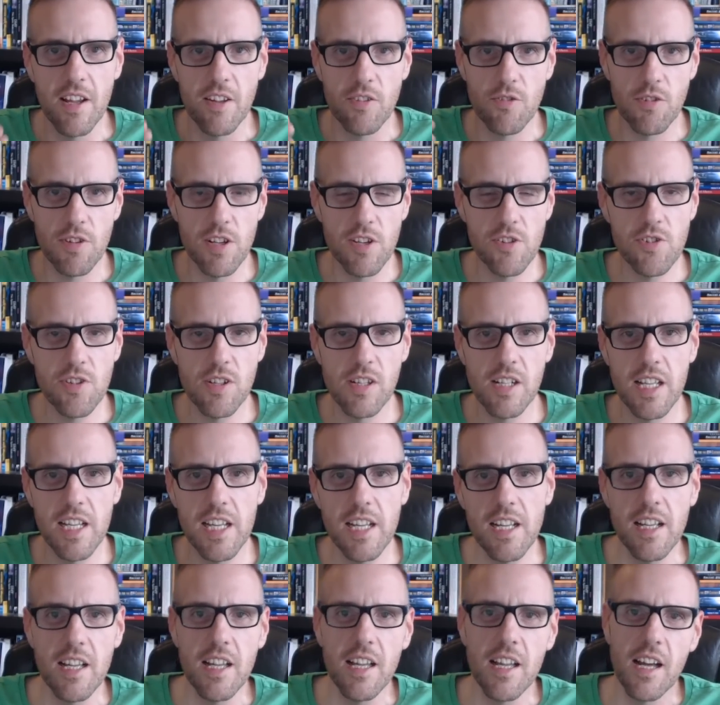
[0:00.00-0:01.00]

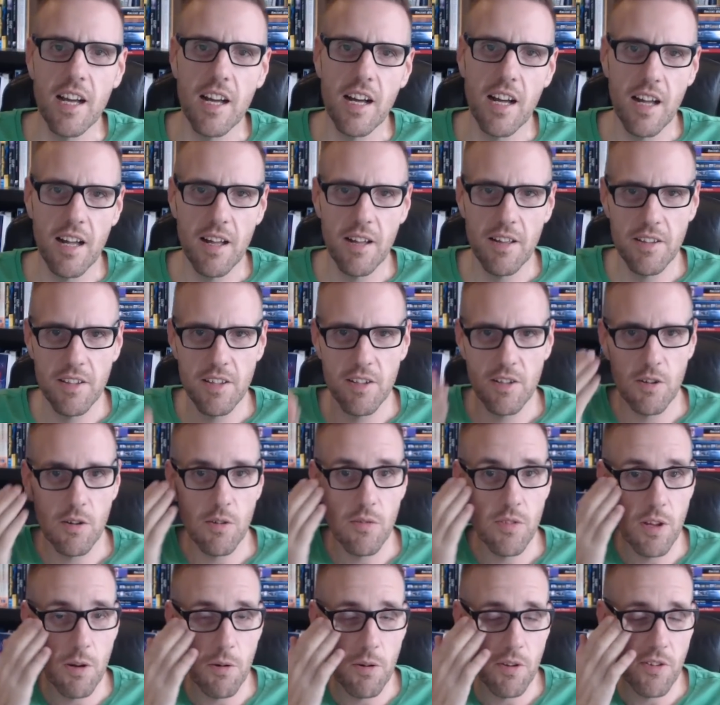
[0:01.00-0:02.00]
Traditionally,
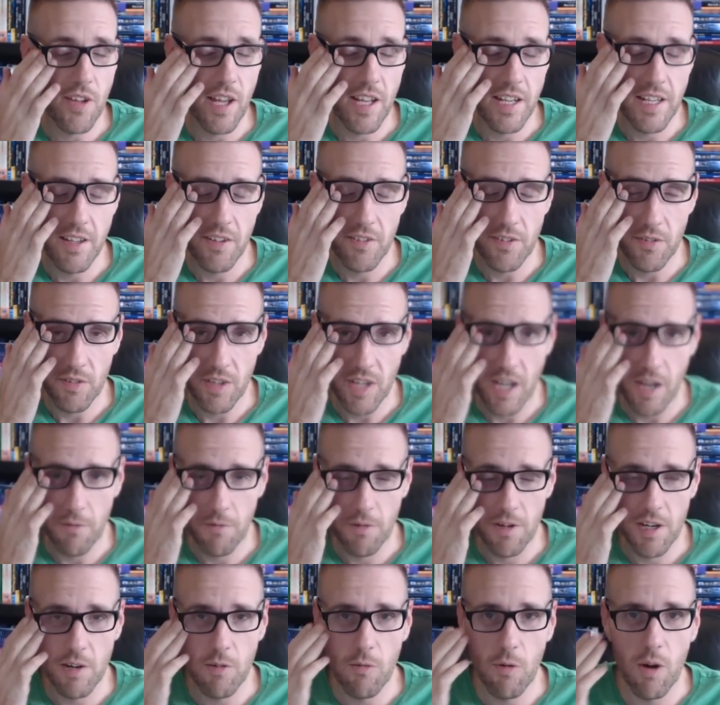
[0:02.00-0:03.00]
there was ideas of
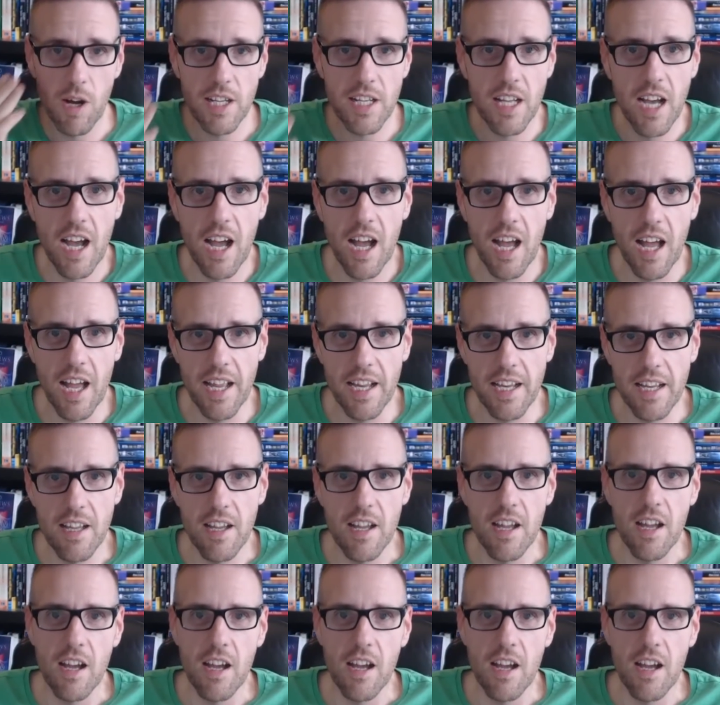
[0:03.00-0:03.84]
covering one eye,